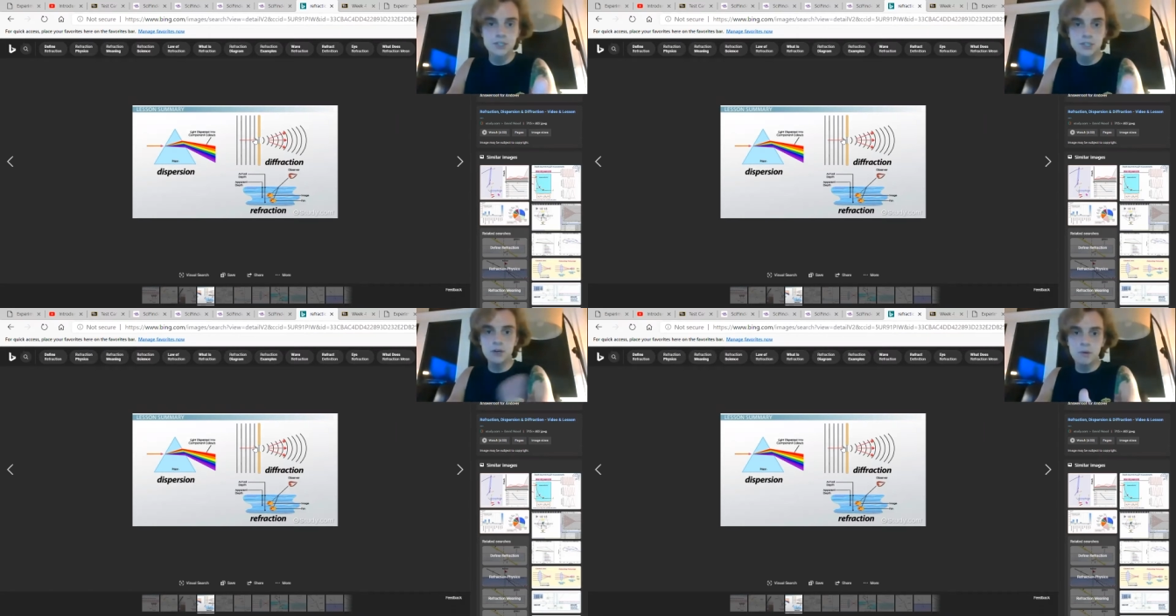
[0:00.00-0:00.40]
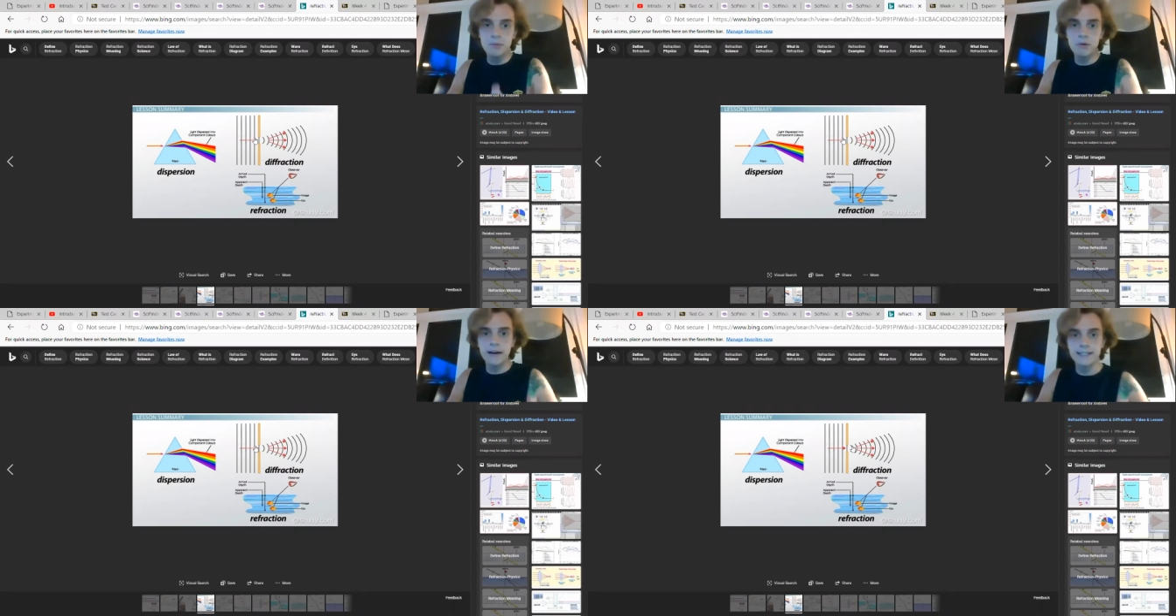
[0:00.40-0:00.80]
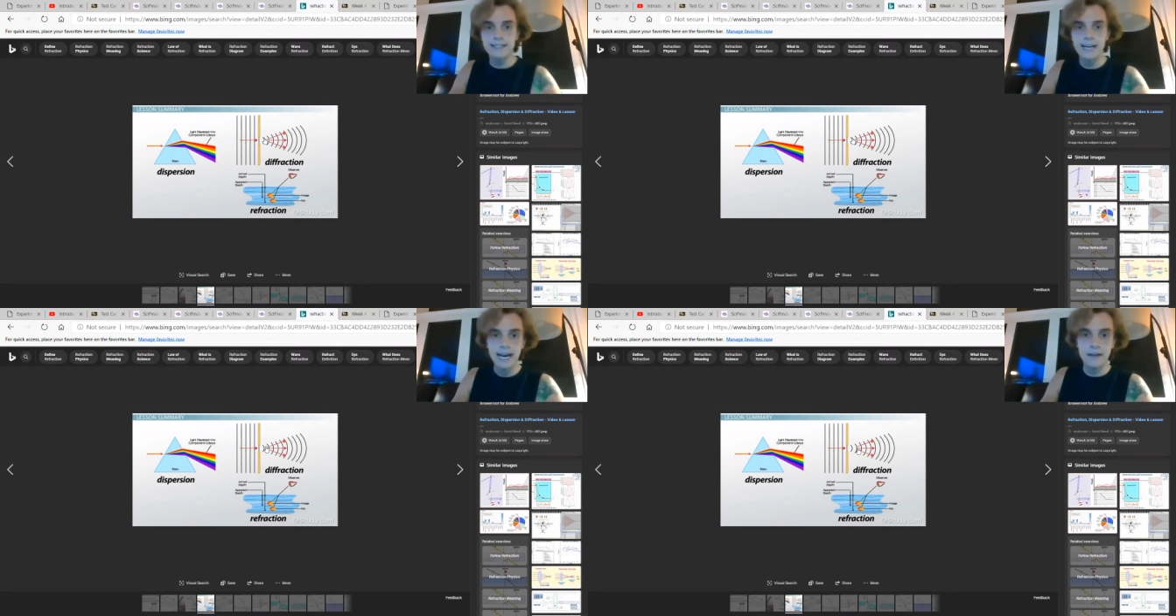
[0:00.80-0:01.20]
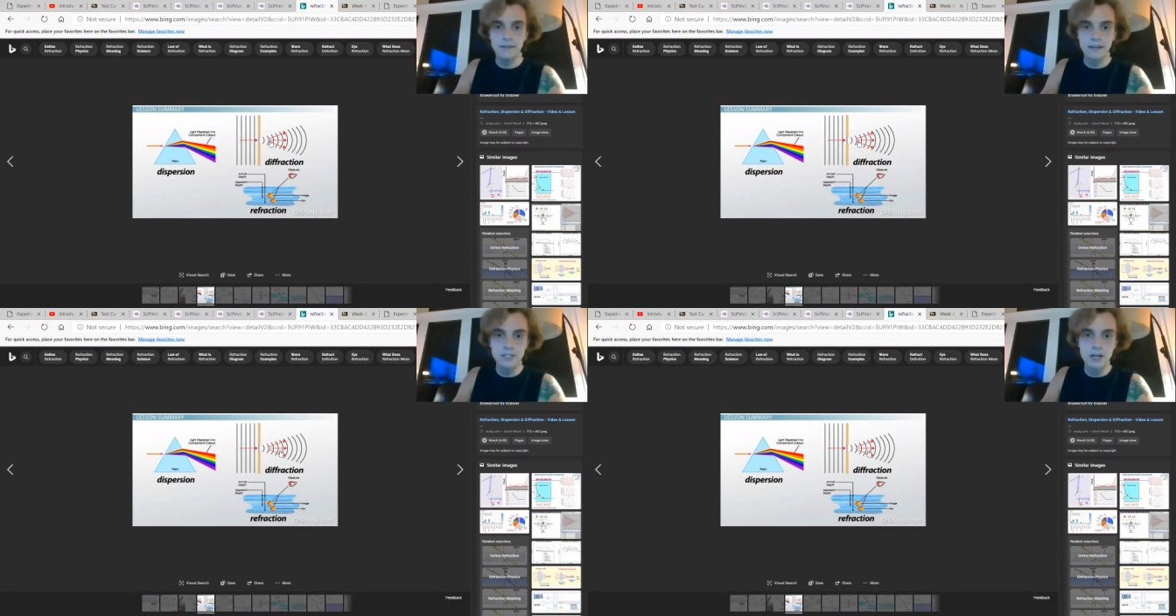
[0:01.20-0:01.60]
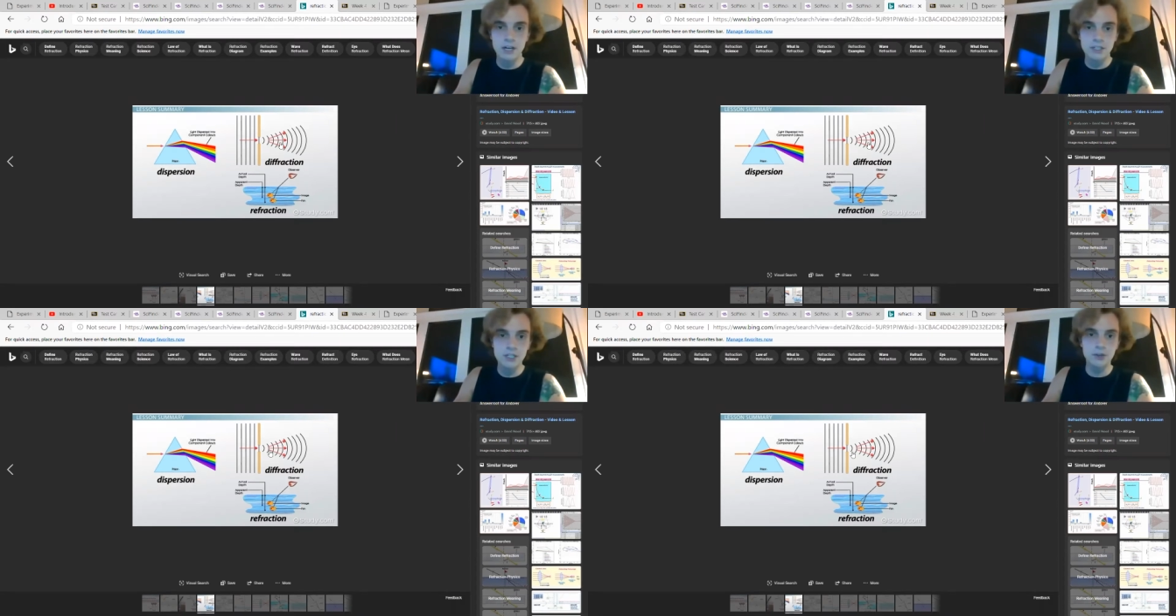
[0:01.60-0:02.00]
to a point and they start
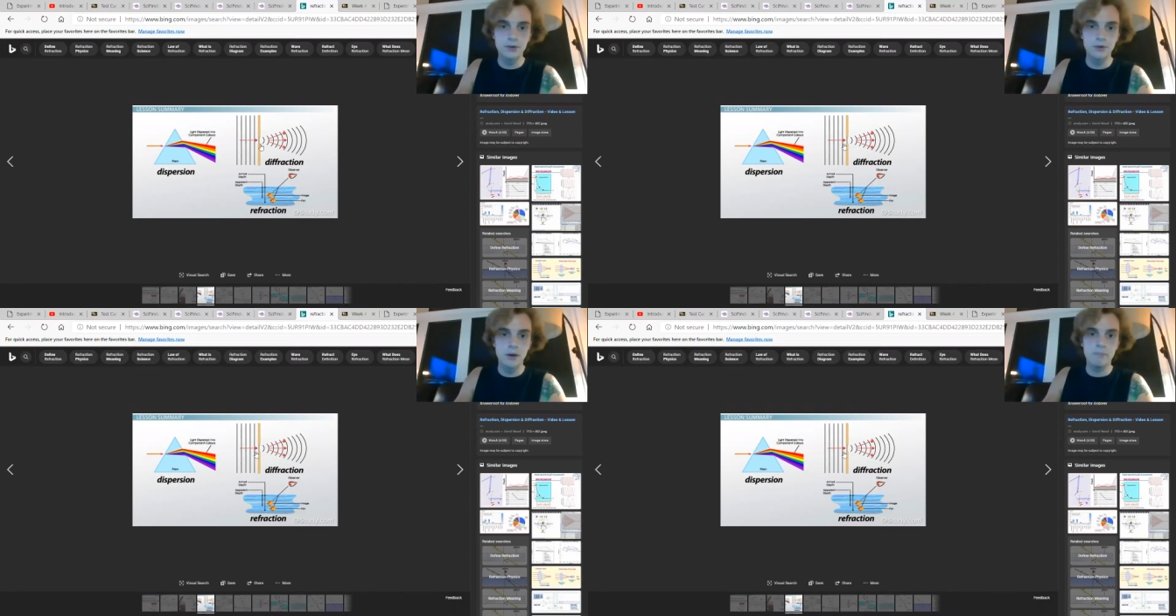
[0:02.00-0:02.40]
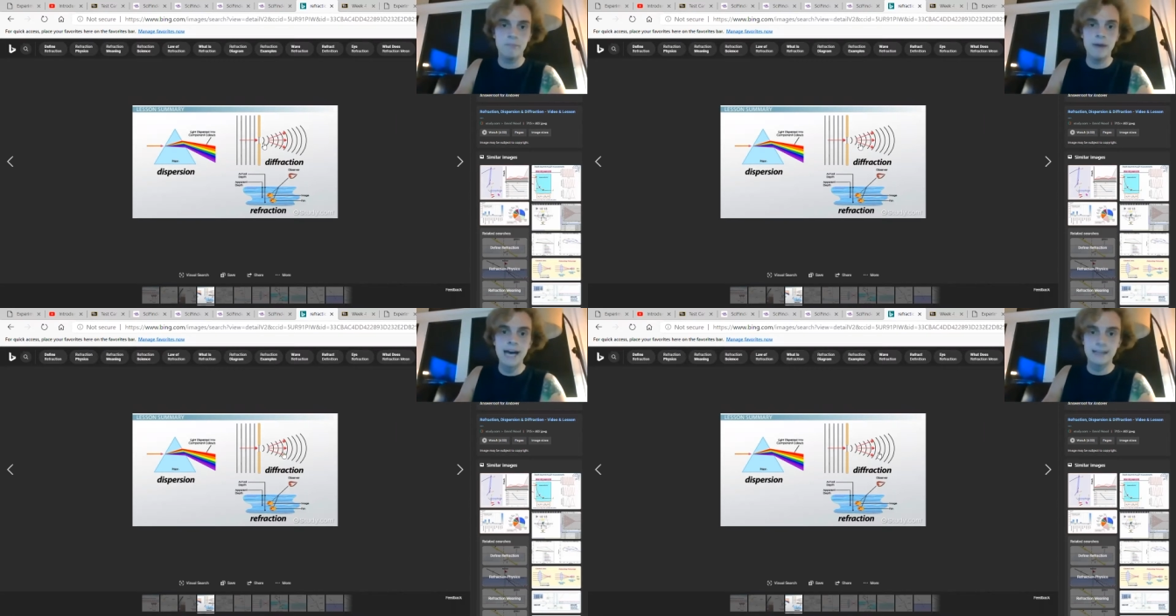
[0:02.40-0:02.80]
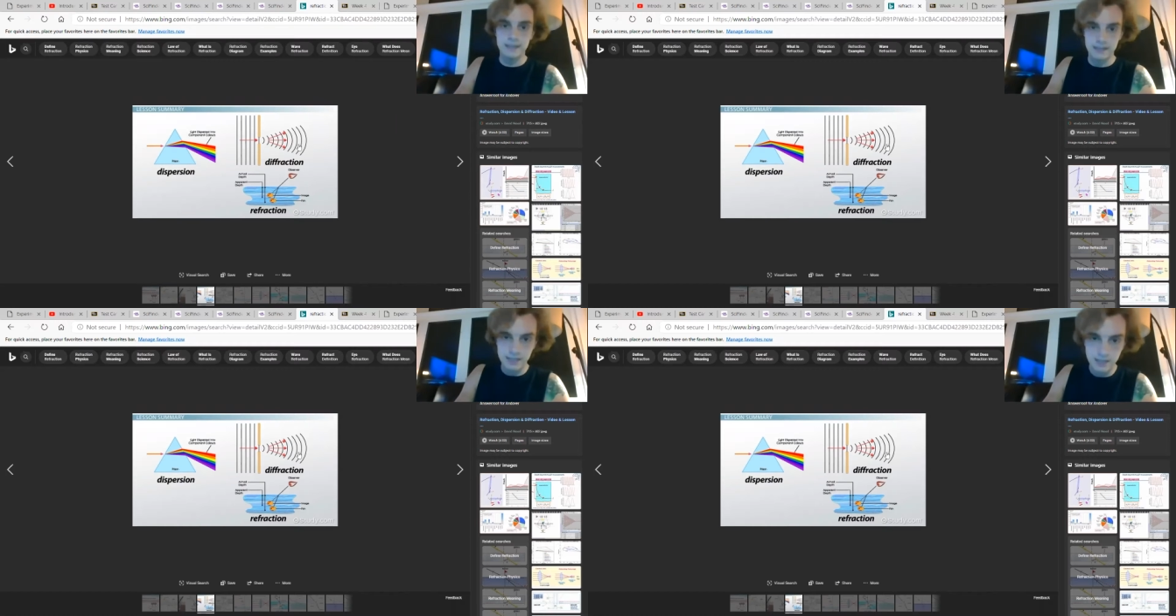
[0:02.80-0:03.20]
to bend,